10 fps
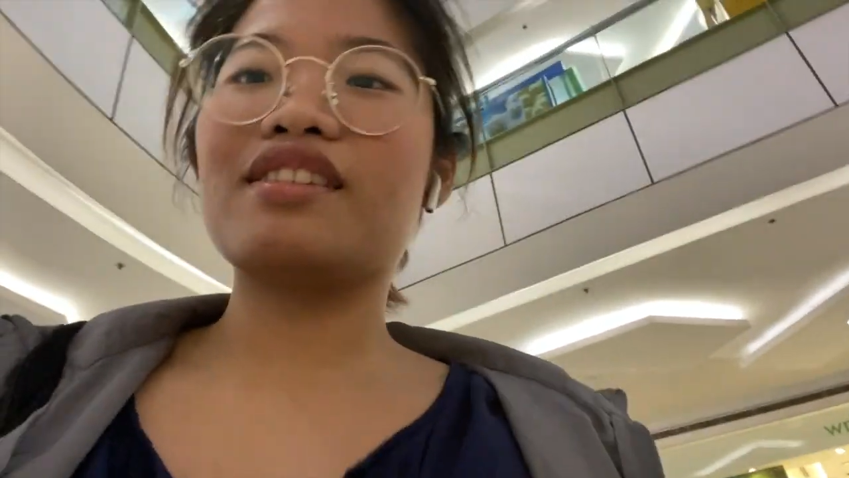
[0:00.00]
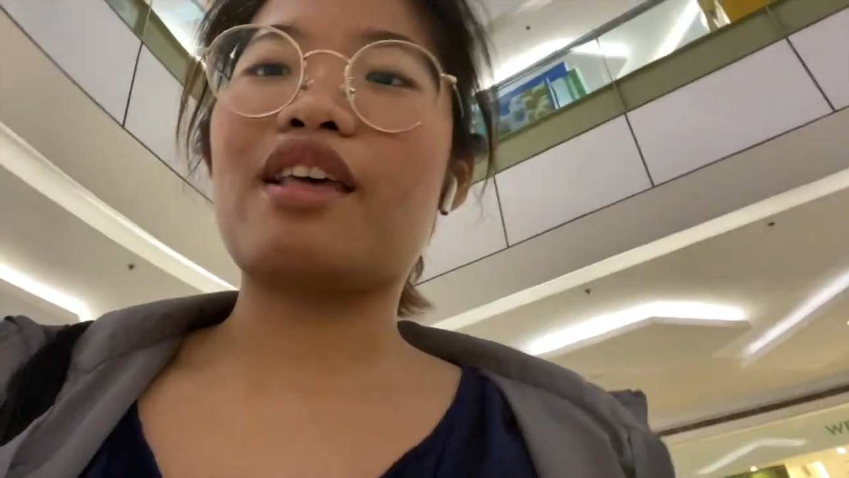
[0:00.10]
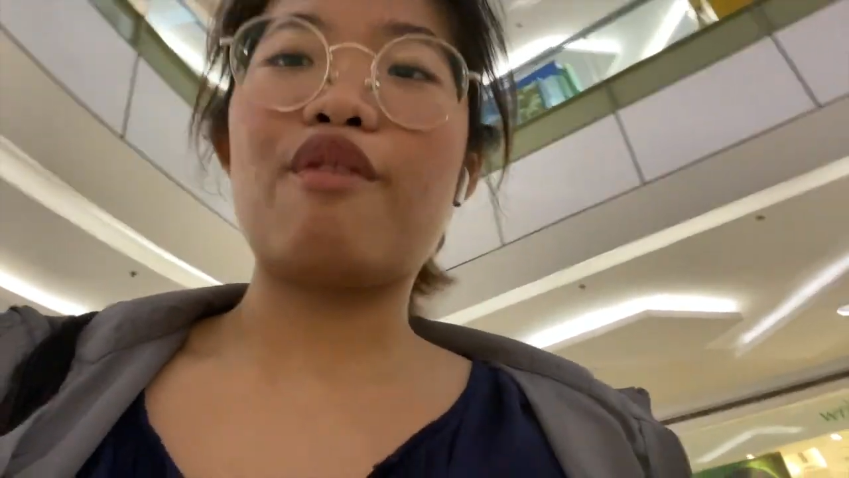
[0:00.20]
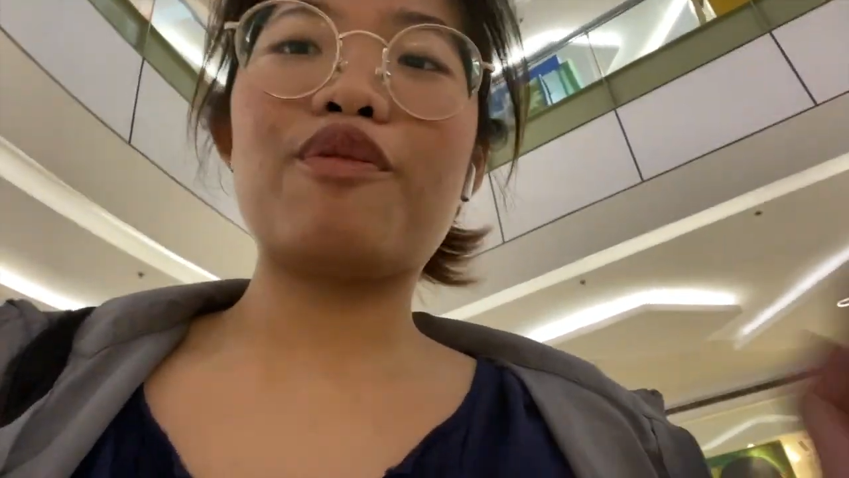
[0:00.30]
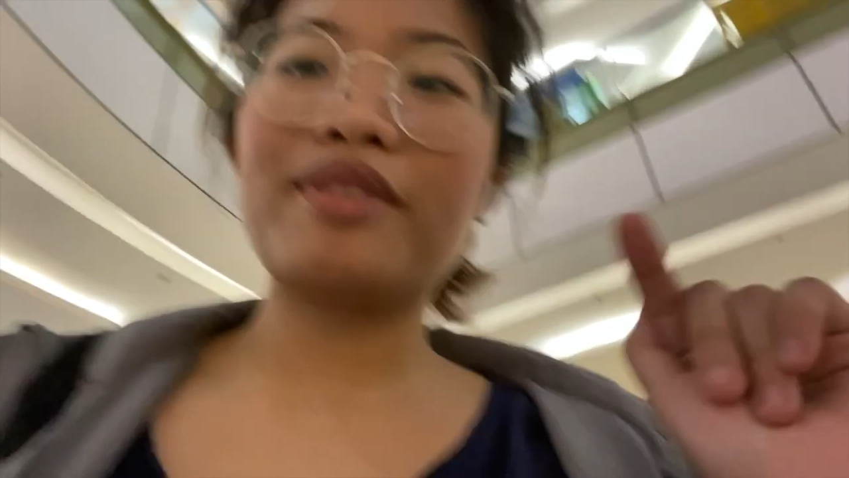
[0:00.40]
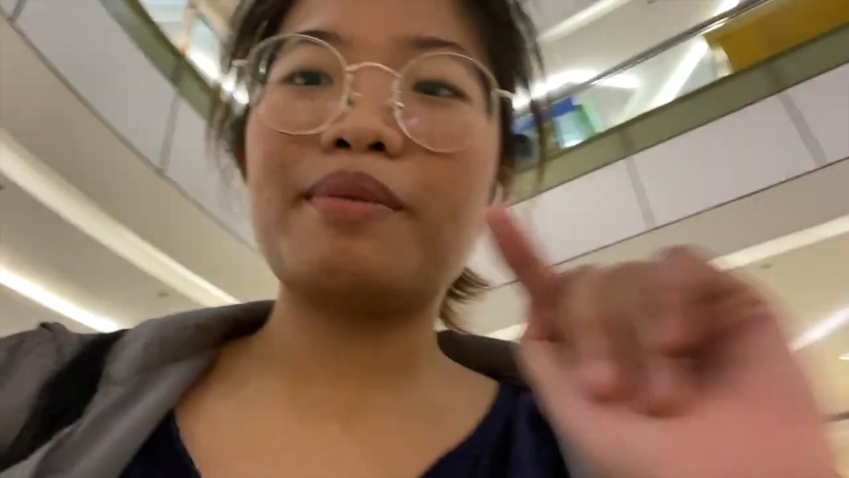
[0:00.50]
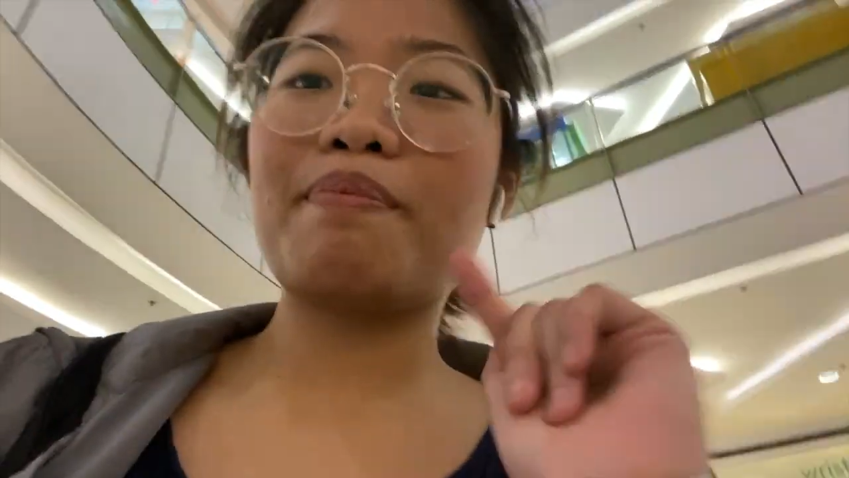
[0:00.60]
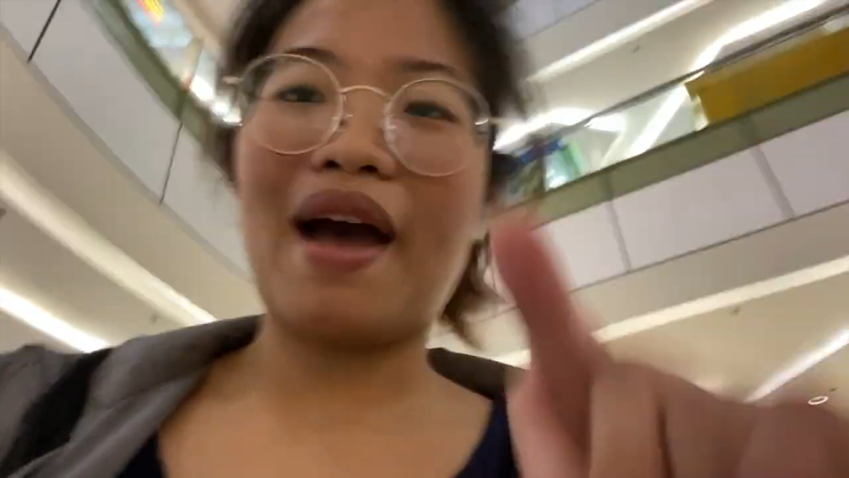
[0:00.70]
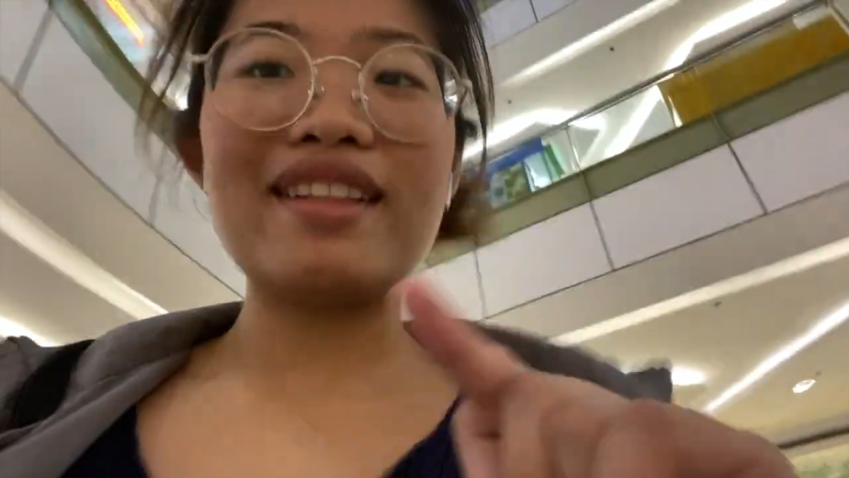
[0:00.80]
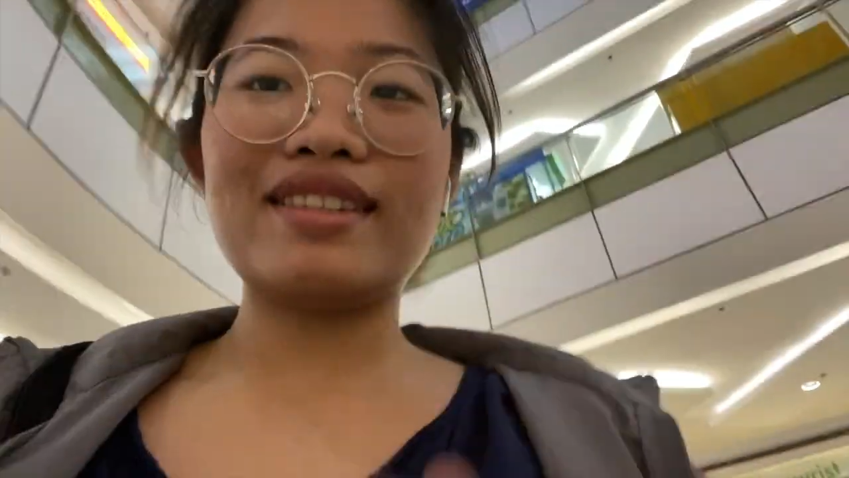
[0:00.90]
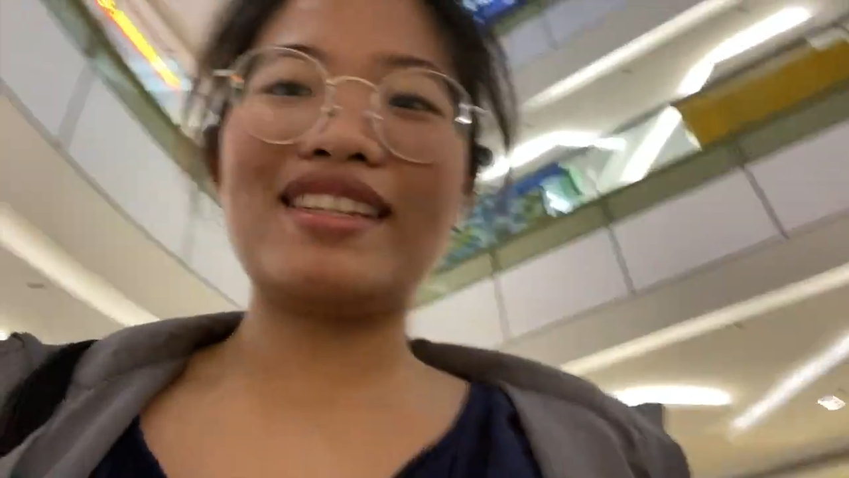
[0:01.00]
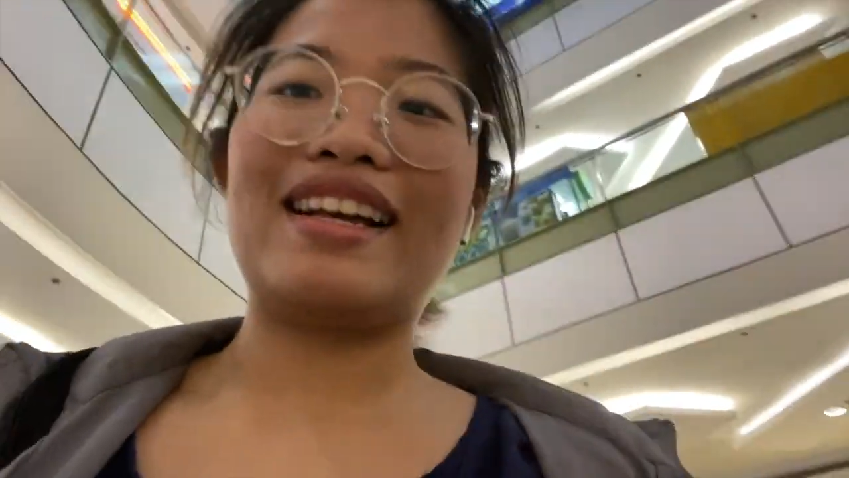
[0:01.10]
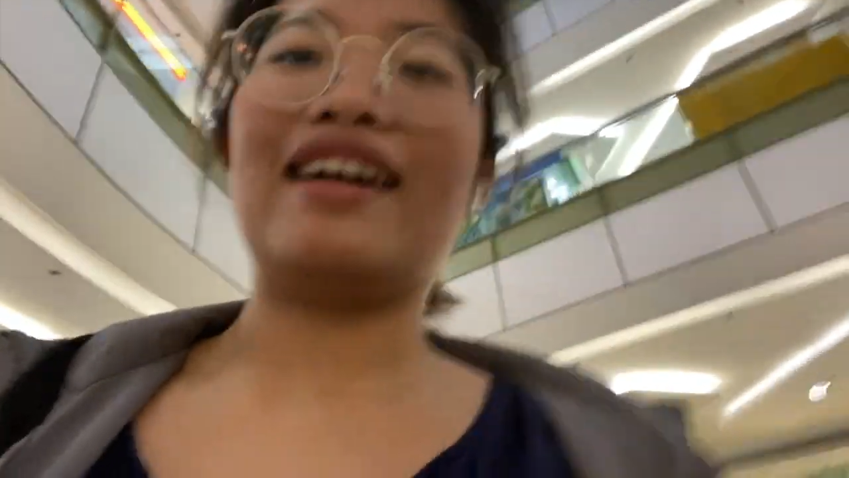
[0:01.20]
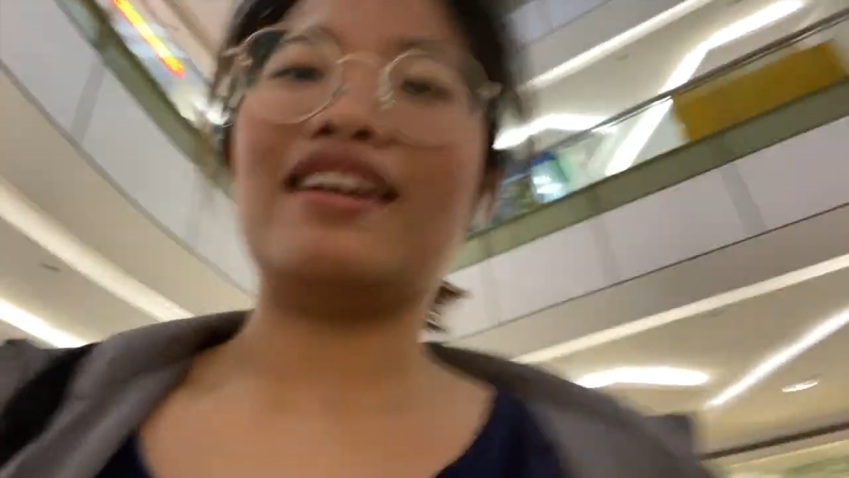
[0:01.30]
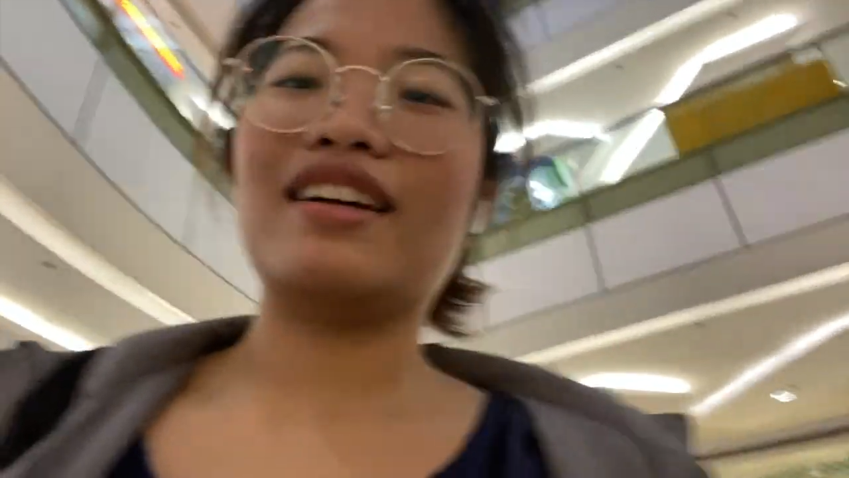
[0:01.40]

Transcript: Steph. Pants lang.